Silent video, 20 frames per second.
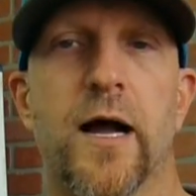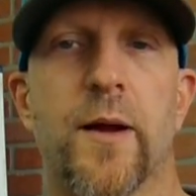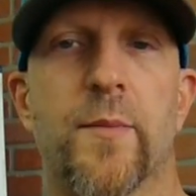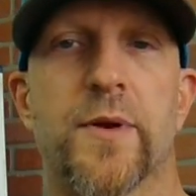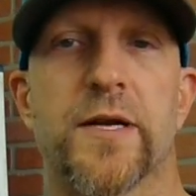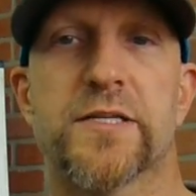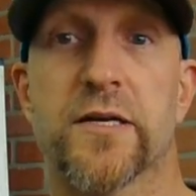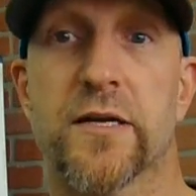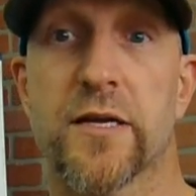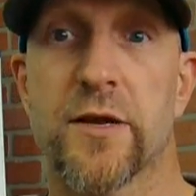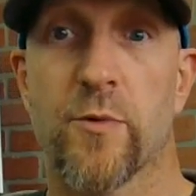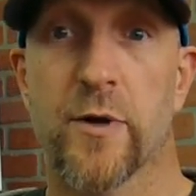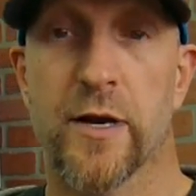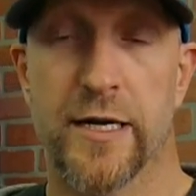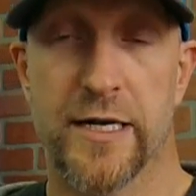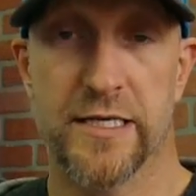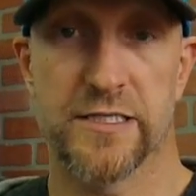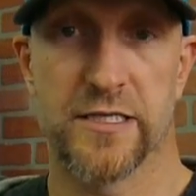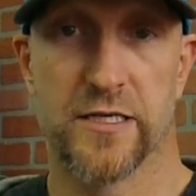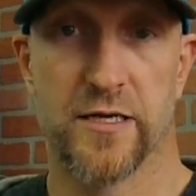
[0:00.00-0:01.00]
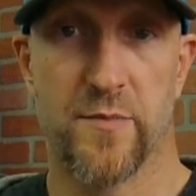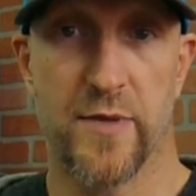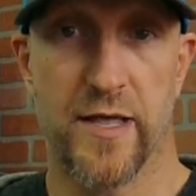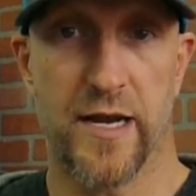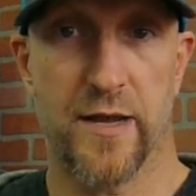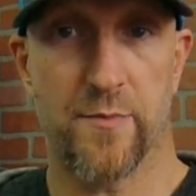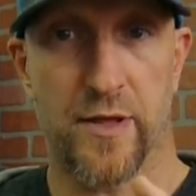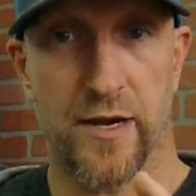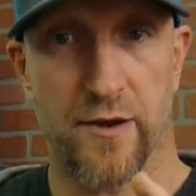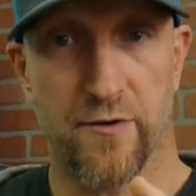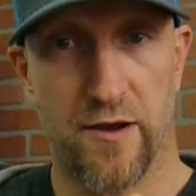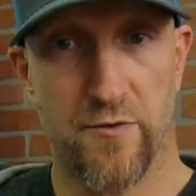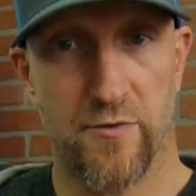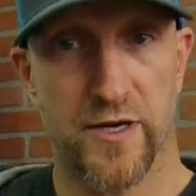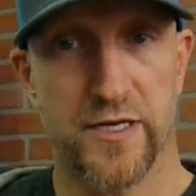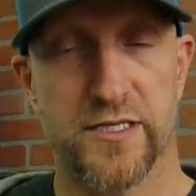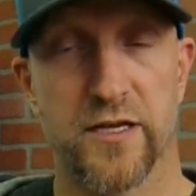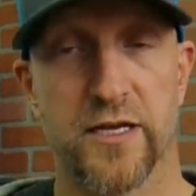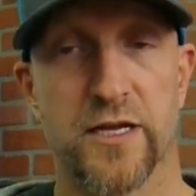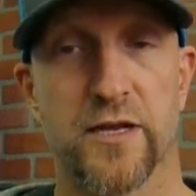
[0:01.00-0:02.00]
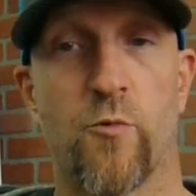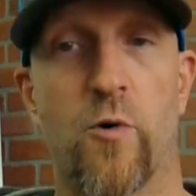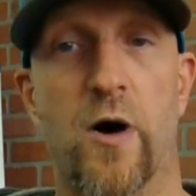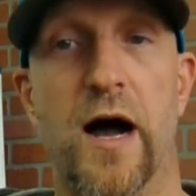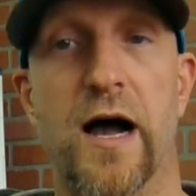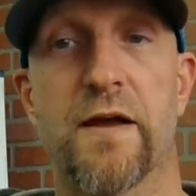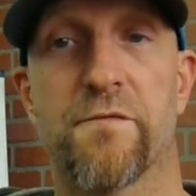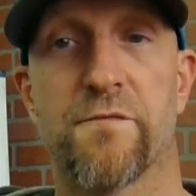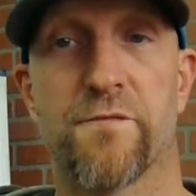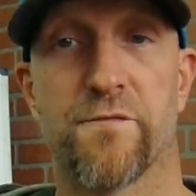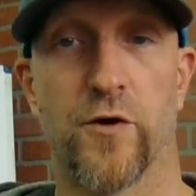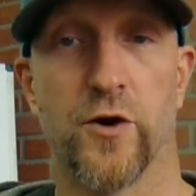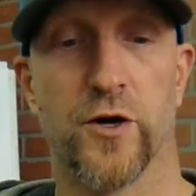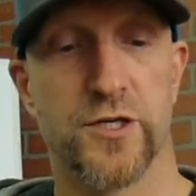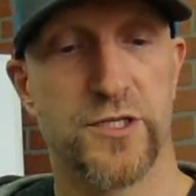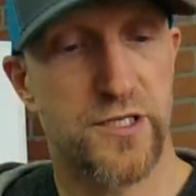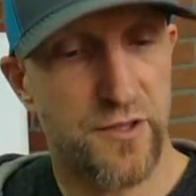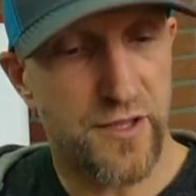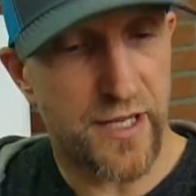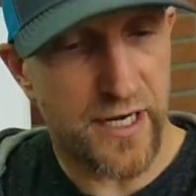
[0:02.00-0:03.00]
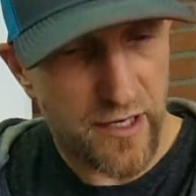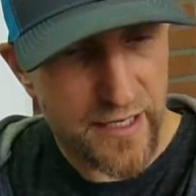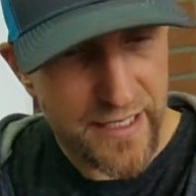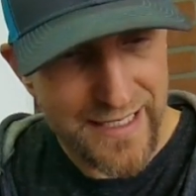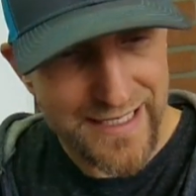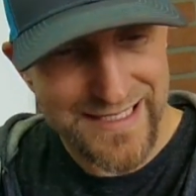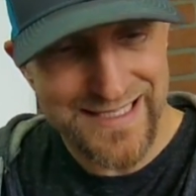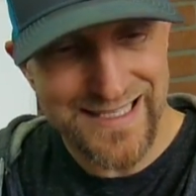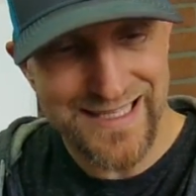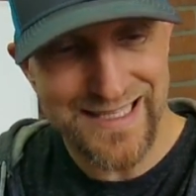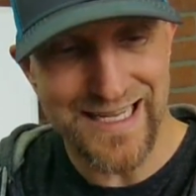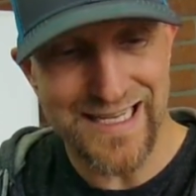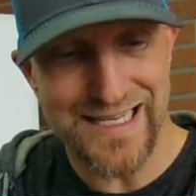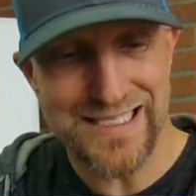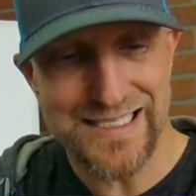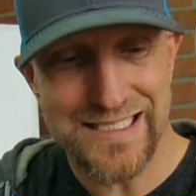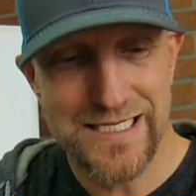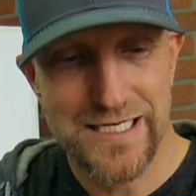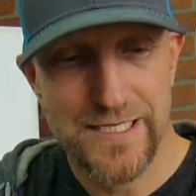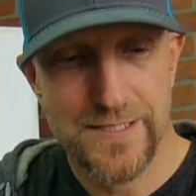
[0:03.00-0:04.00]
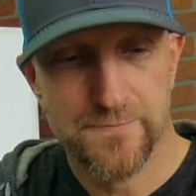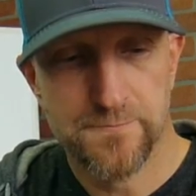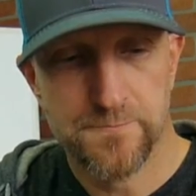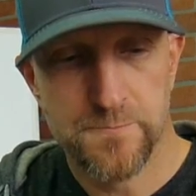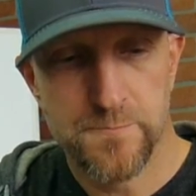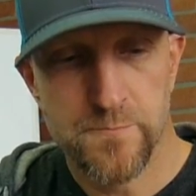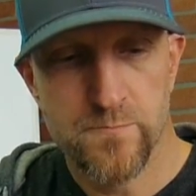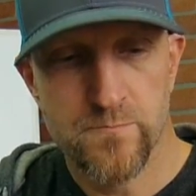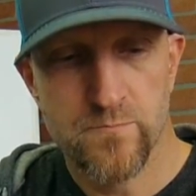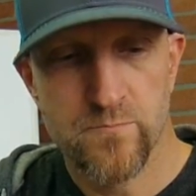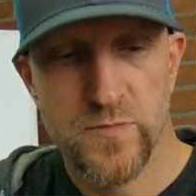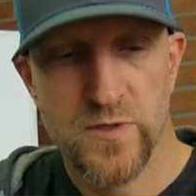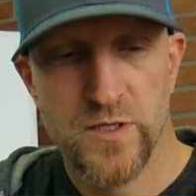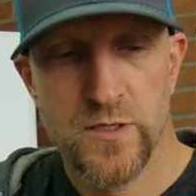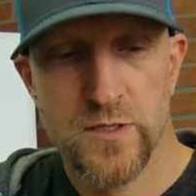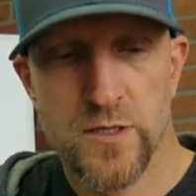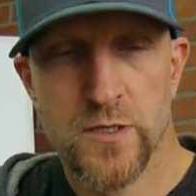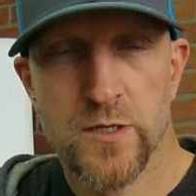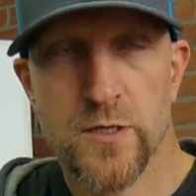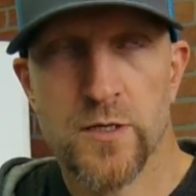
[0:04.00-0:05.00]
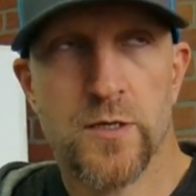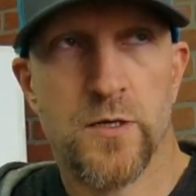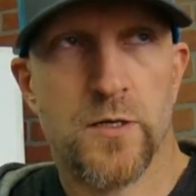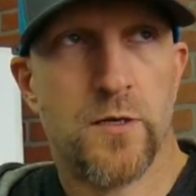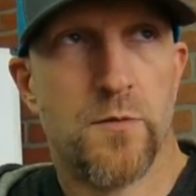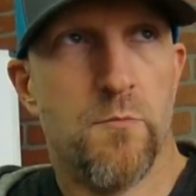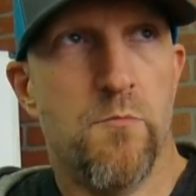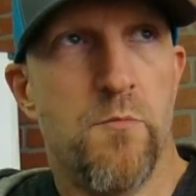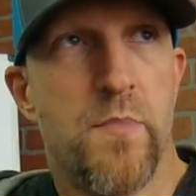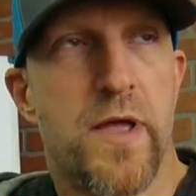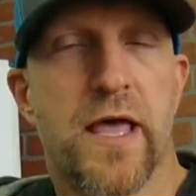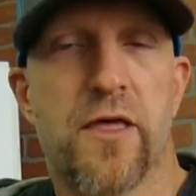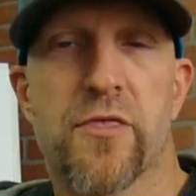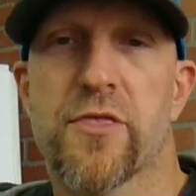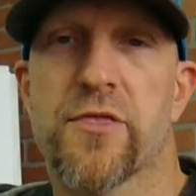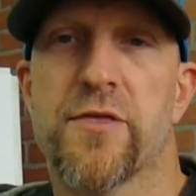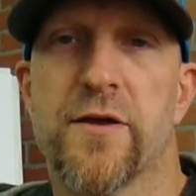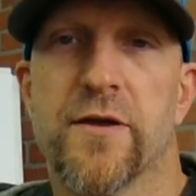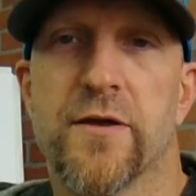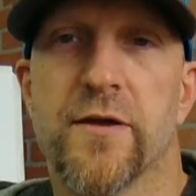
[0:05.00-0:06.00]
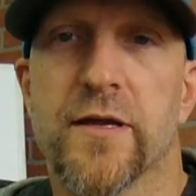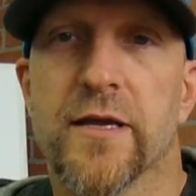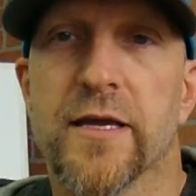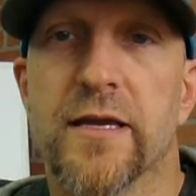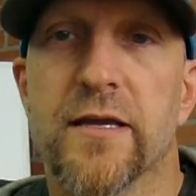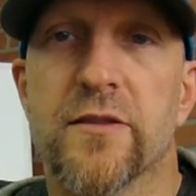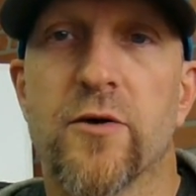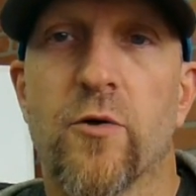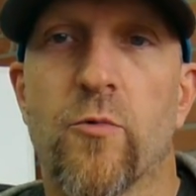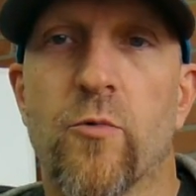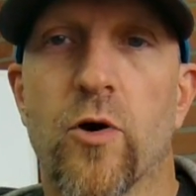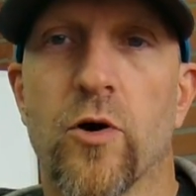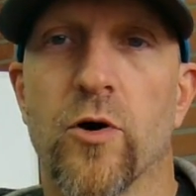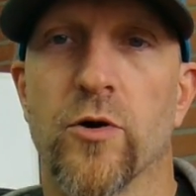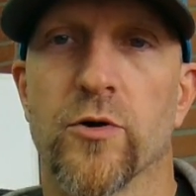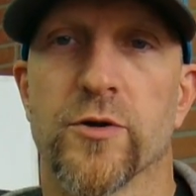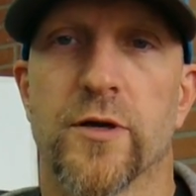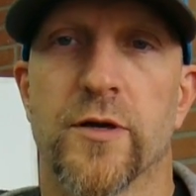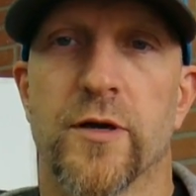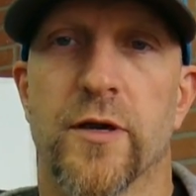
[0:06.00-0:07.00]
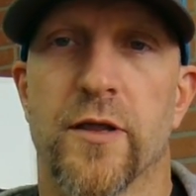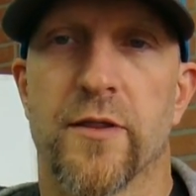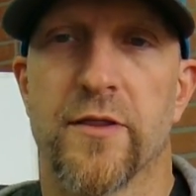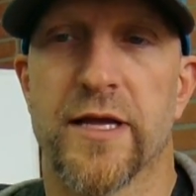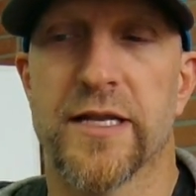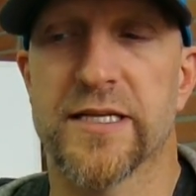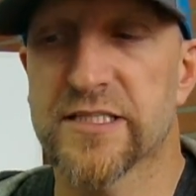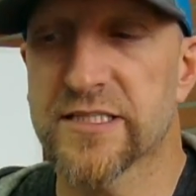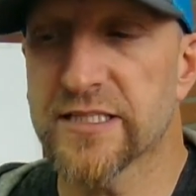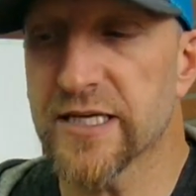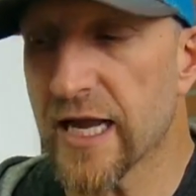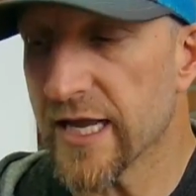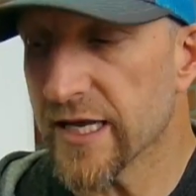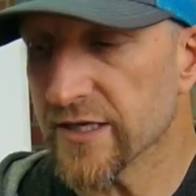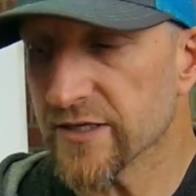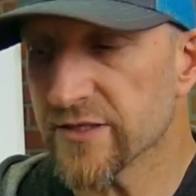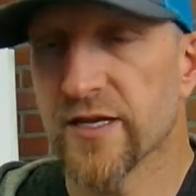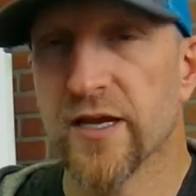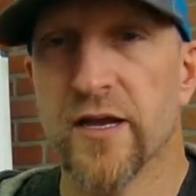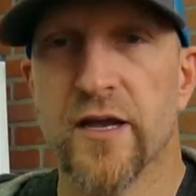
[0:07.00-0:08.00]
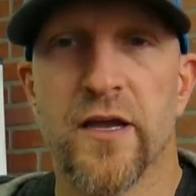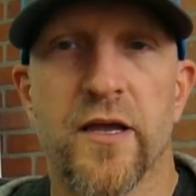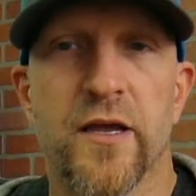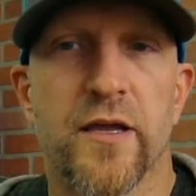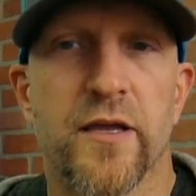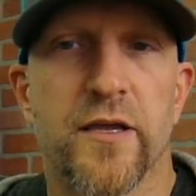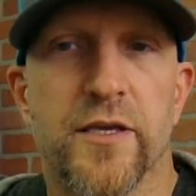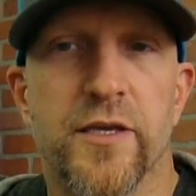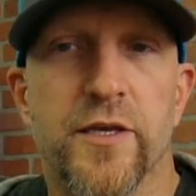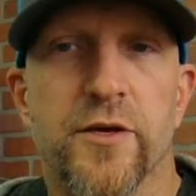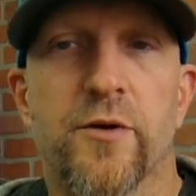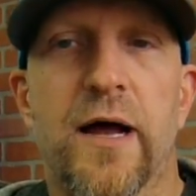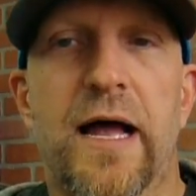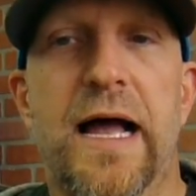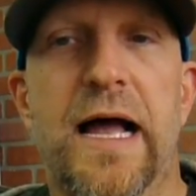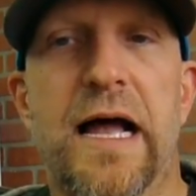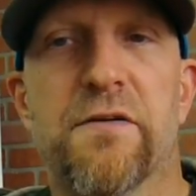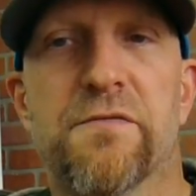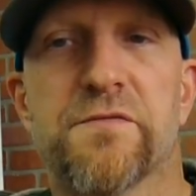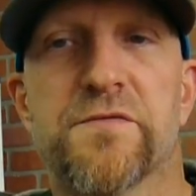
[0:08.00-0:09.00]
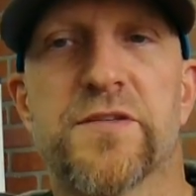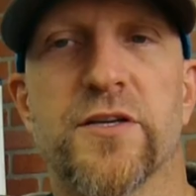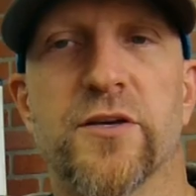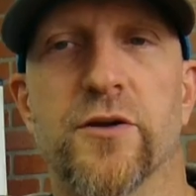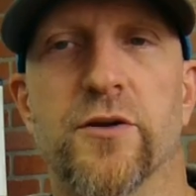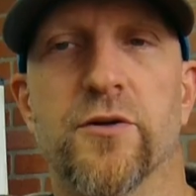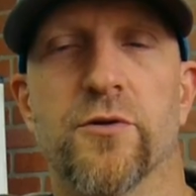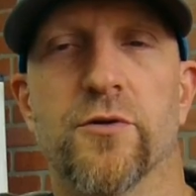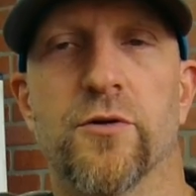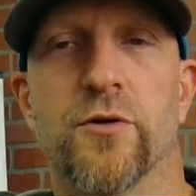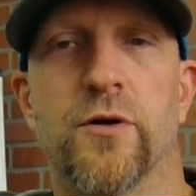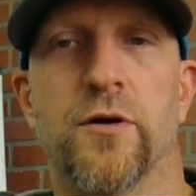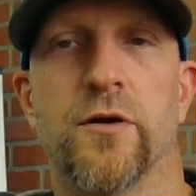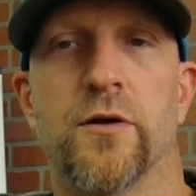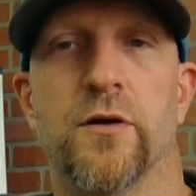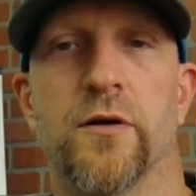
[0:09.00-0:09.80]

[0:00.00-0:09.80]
I'm going to tell you what it is in a minute, but I want to tell you why first. There is this myth in the world that says you have to